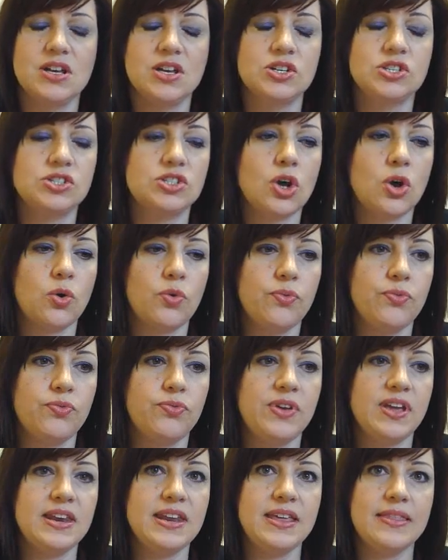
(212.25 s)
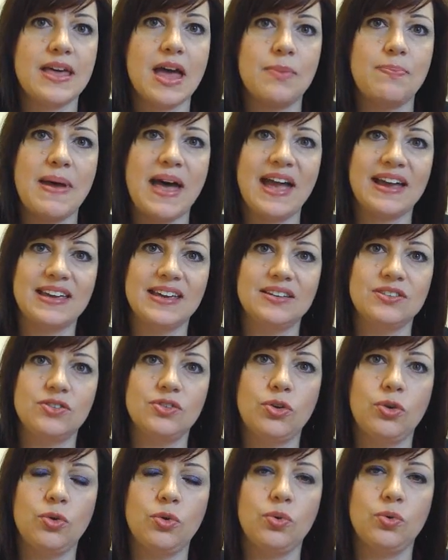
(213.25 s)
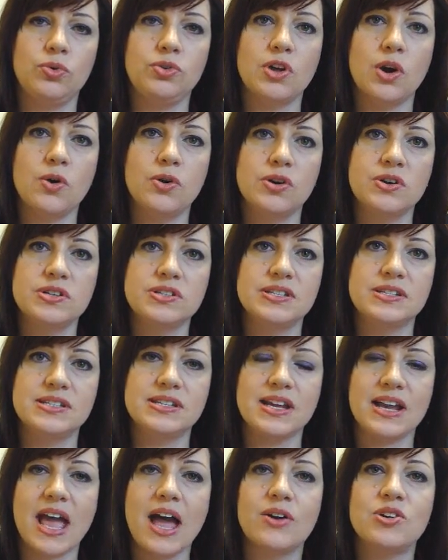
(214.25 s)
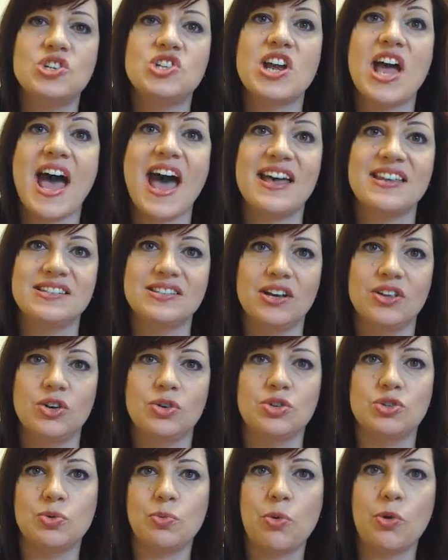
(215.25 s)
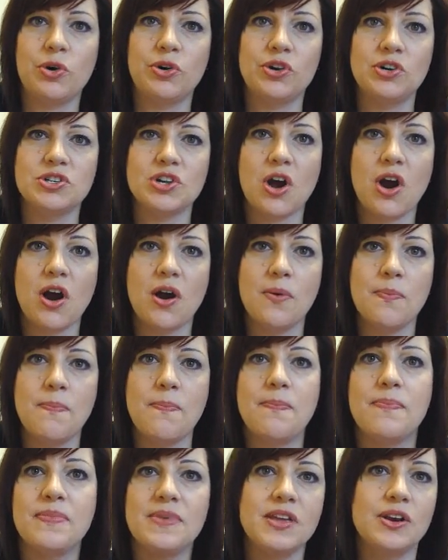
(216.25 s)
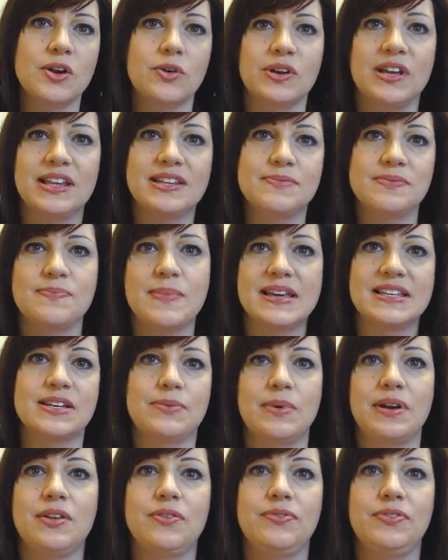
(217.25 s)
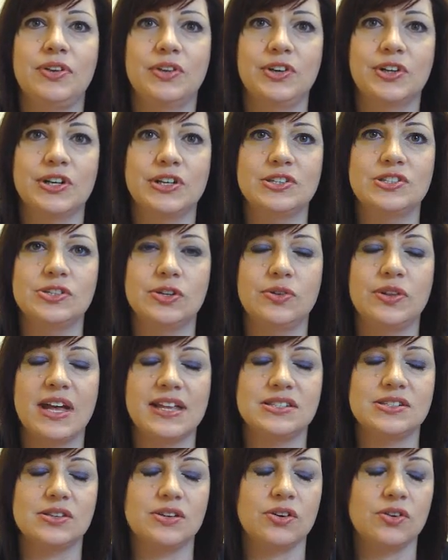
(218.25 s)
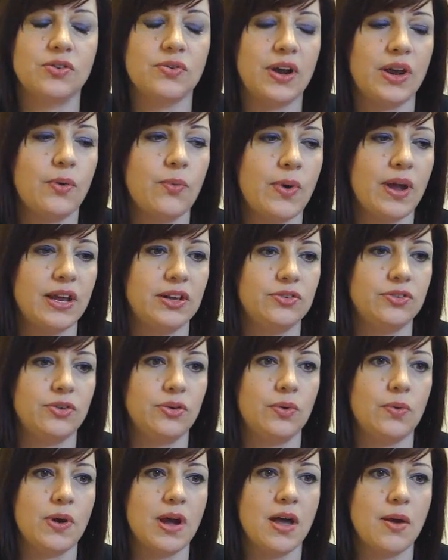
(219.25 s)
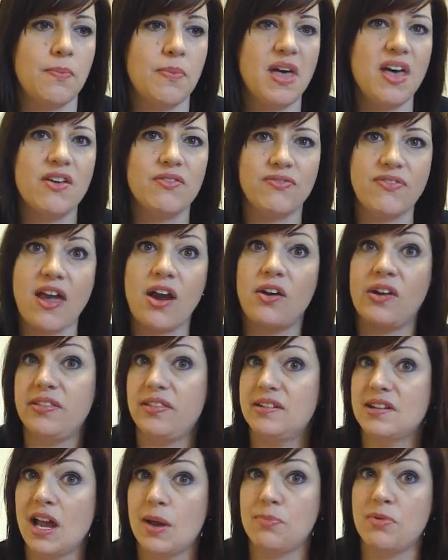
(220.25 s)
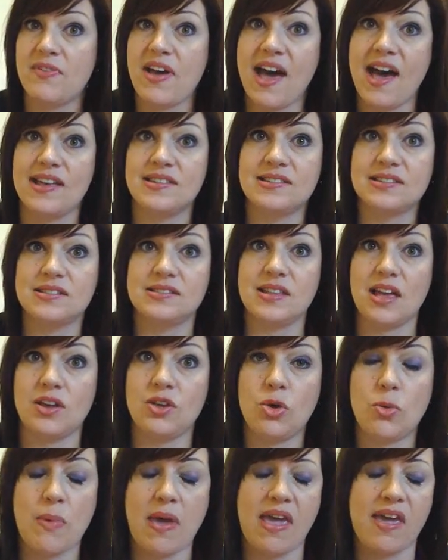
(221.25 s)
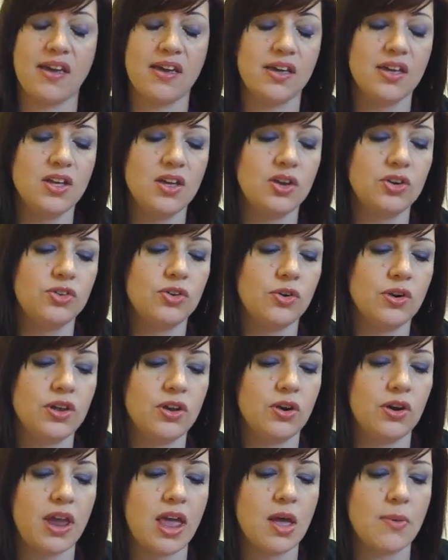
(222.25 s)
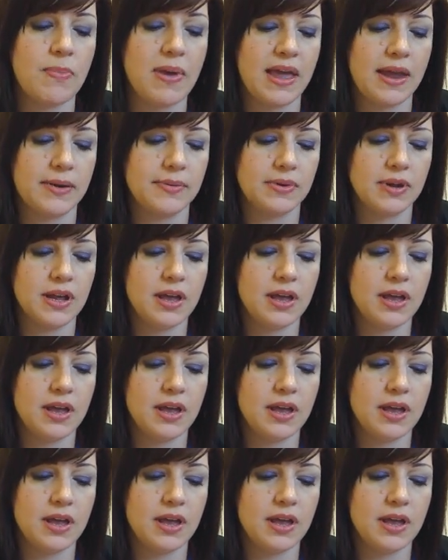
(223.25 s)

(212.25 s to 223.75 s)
So feeding that back to donors and seeing how jazzed other supporters are, you know, makes everybody feel good. So that's a great way to vary the type of asks that you make during your campaign.